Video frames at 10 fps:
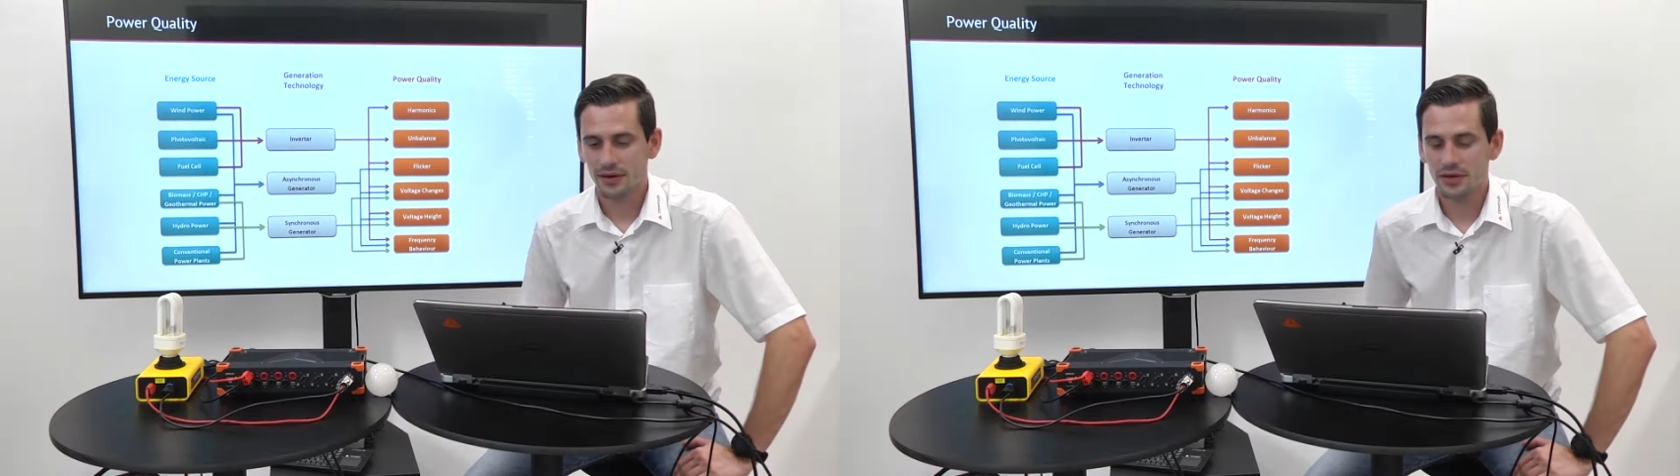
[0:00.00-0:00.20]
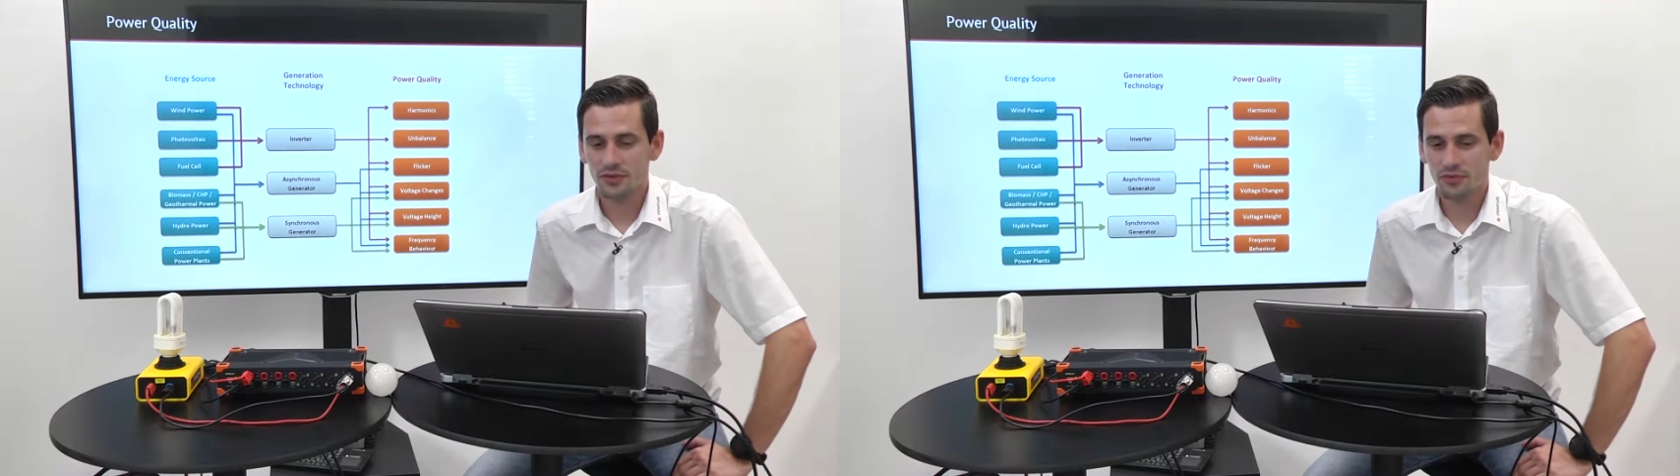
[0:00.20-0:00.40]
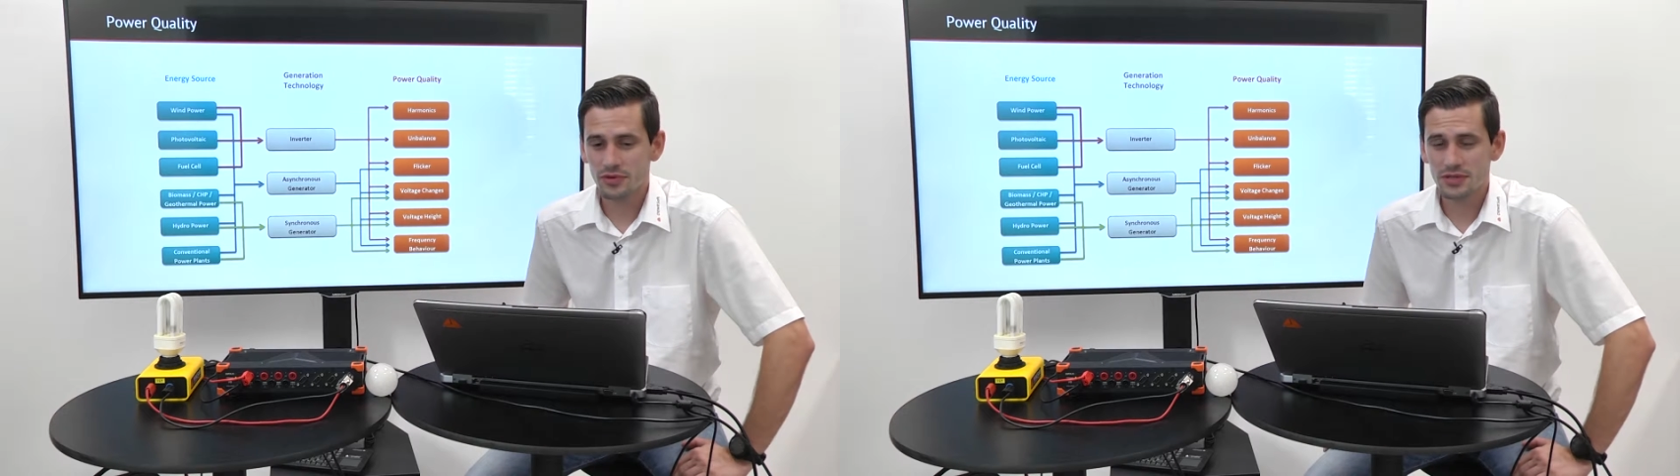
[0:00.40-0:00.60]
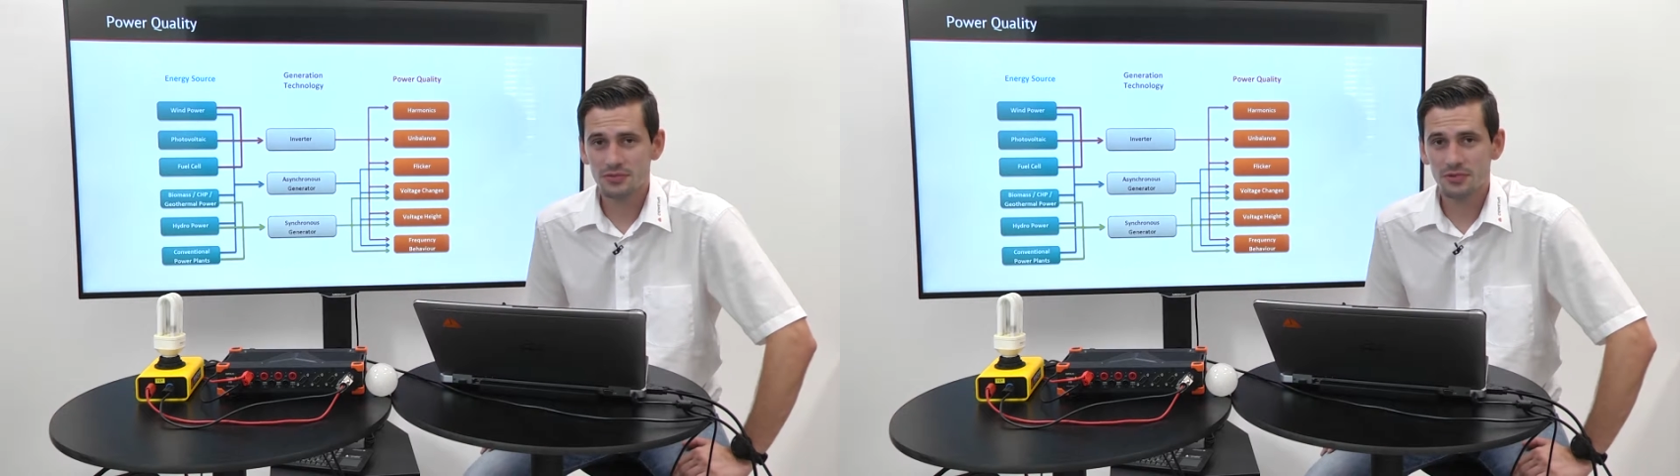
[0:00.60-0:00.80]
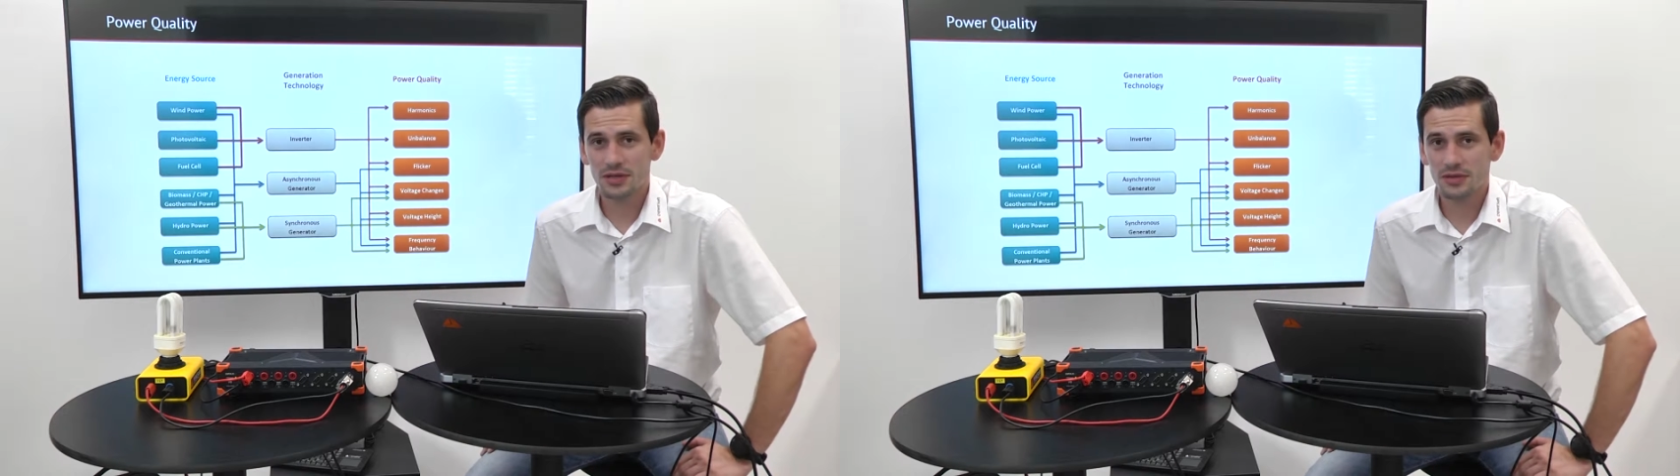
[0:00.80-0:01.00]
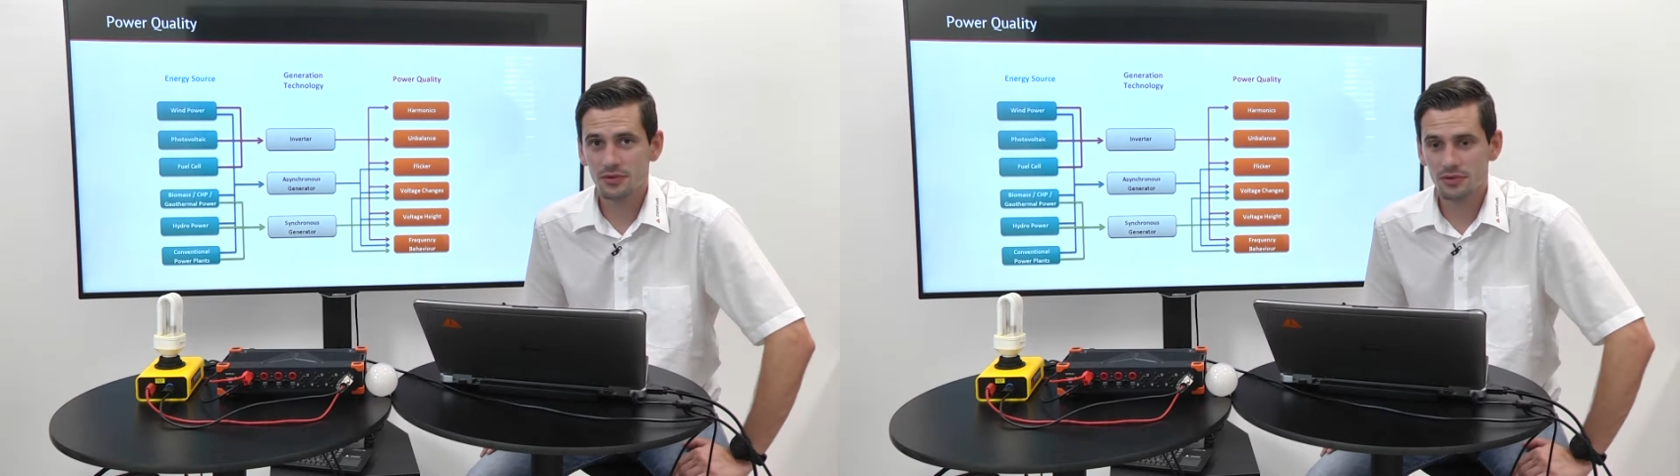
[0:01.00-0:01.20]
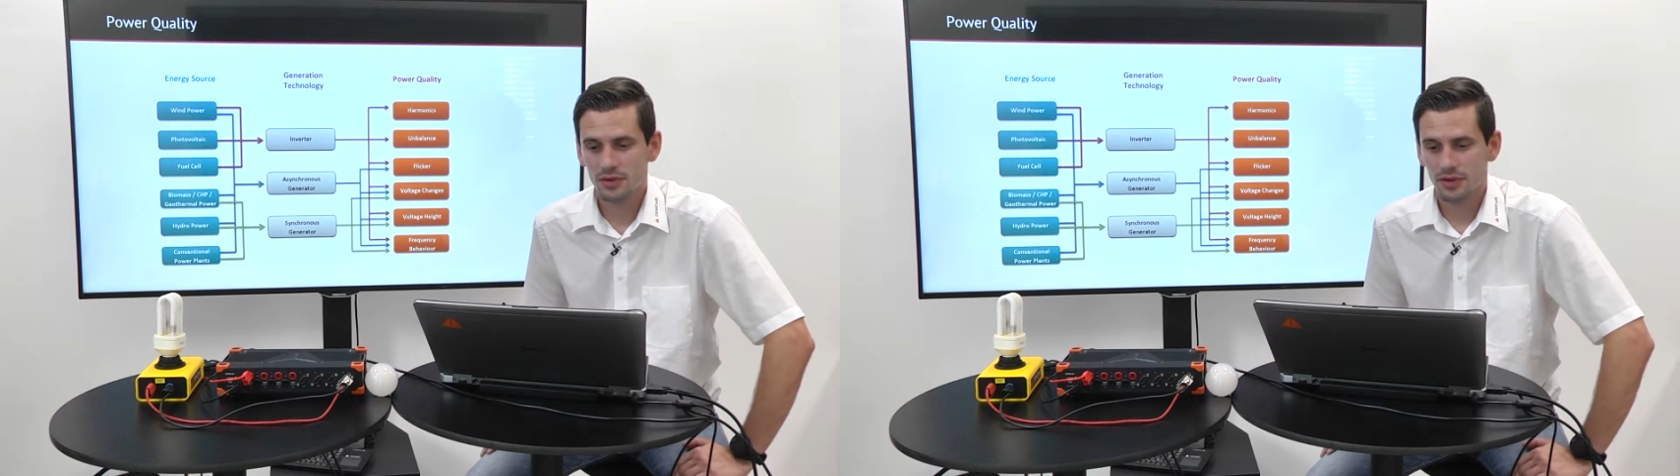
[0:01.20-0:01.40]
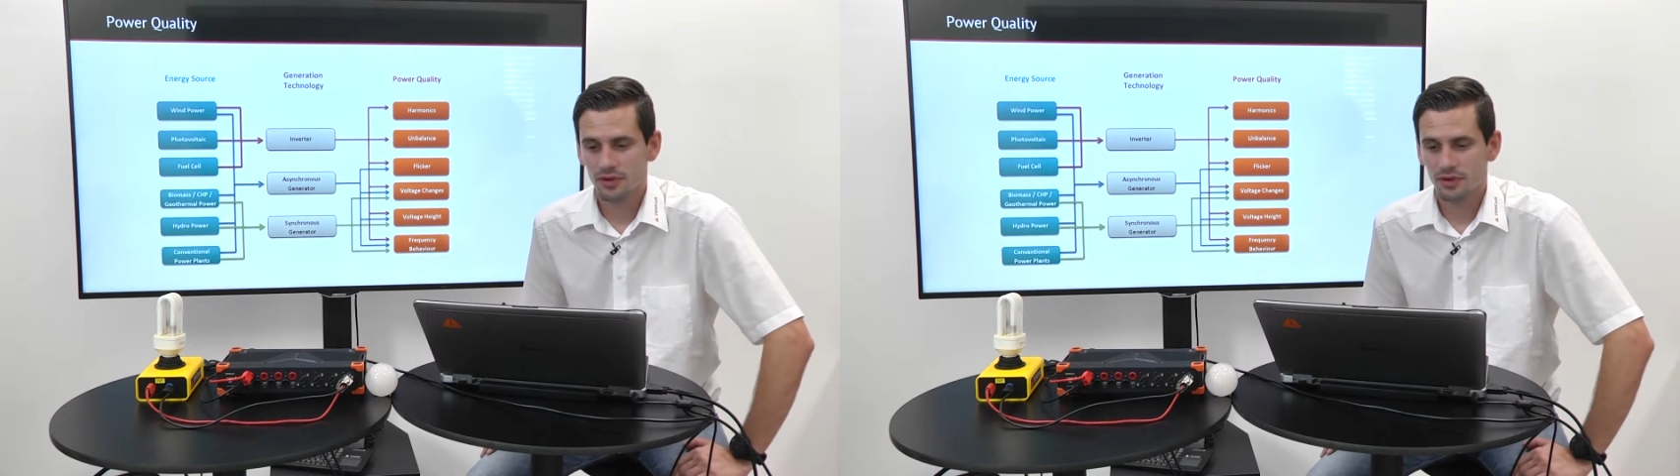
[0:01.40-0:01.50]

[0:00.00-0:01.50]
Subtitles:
In the first video